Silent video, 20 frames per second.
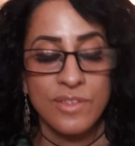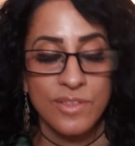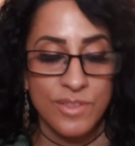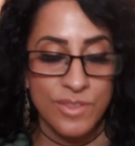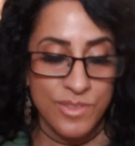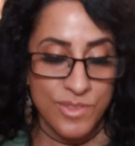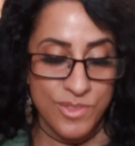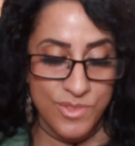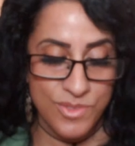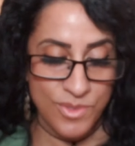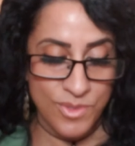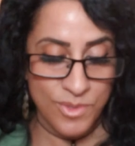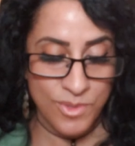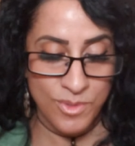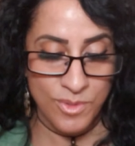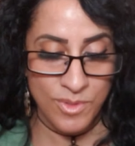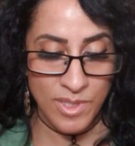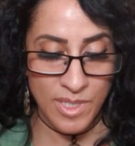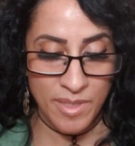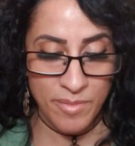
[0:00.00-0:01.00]

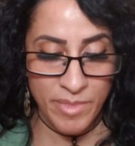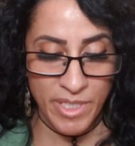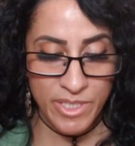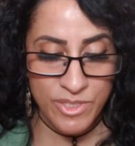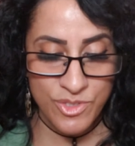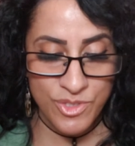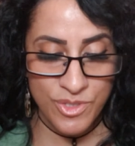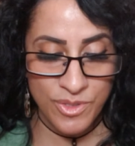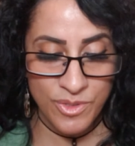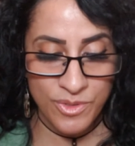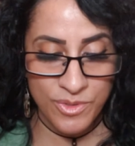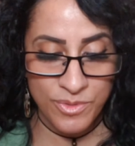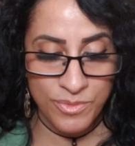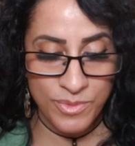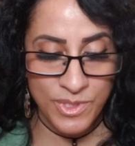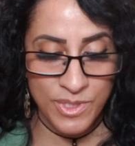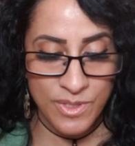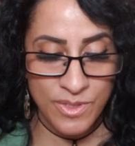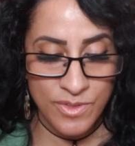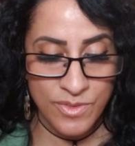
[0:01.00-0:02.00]
So I'm actually going to
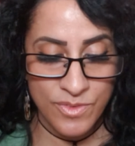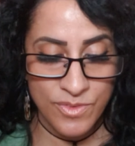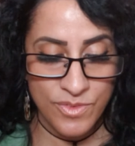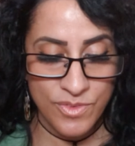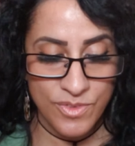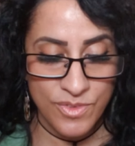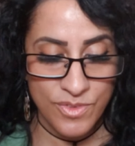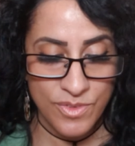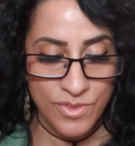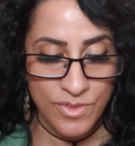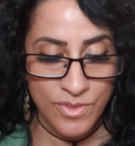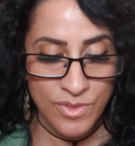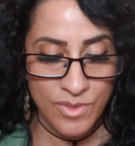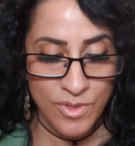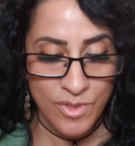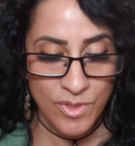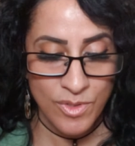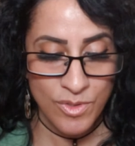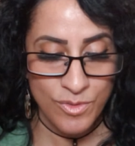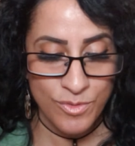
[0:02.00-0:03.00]
read
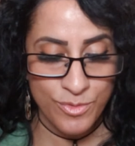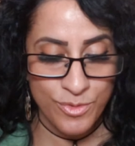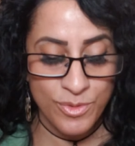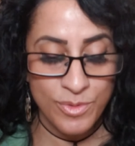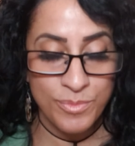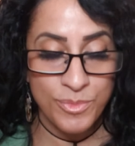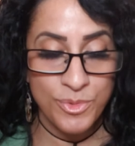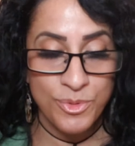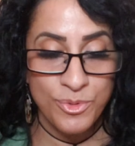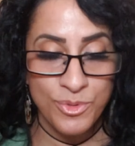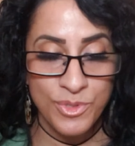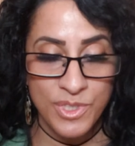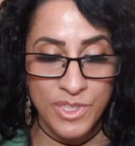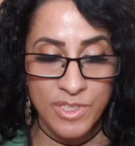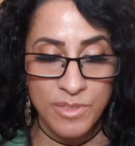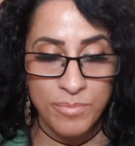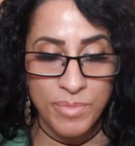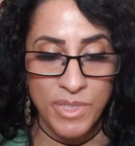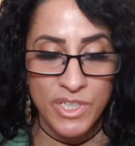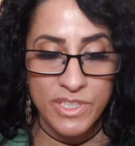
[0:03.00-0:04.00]
Full Moon
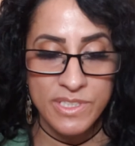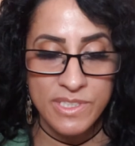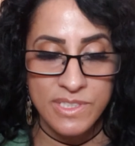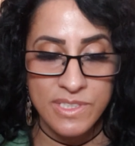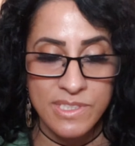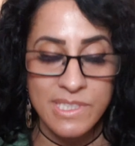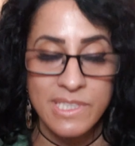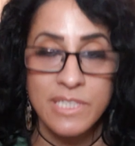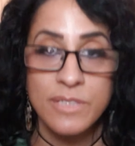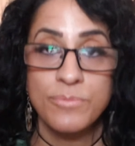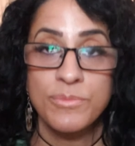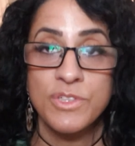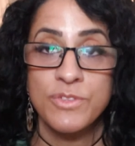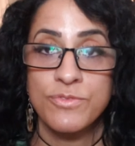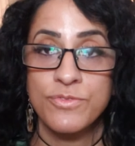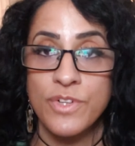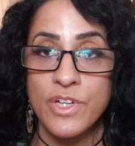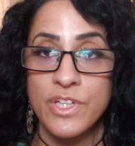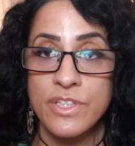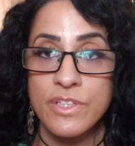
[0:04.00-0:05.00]
in Pisces. Let me
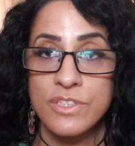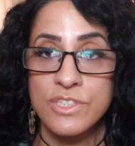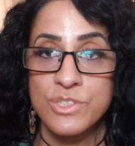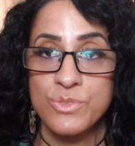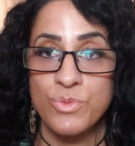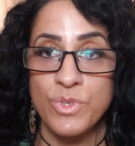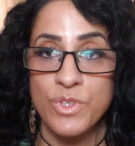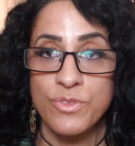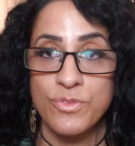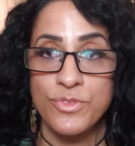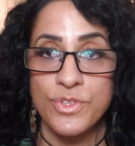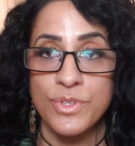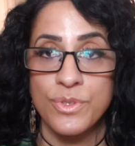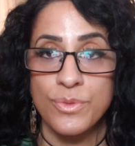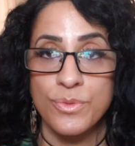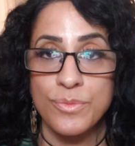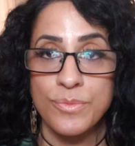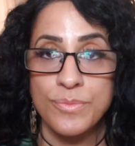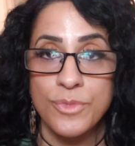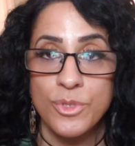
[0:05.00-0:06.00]
find this one for
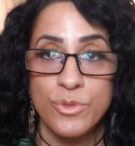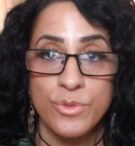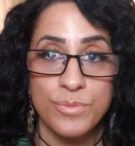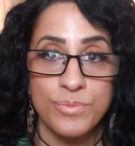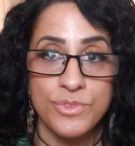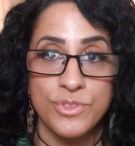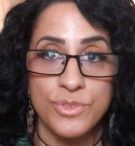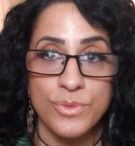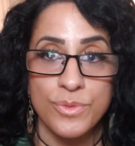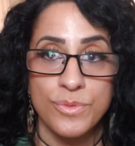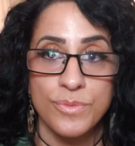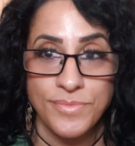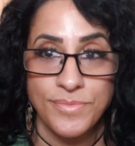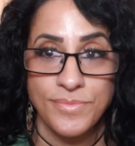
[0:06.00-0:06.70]
you, group 2.